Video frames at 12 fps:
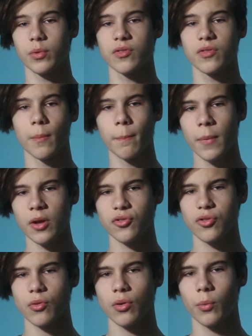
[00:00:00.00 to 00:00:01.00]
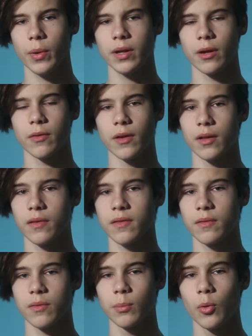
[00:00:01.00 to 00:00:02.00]
which is a much longer window than its
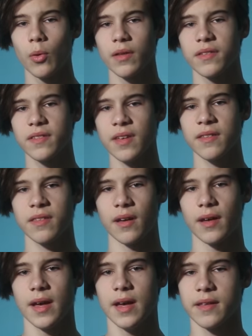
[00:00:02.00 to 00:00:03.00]
smaller sister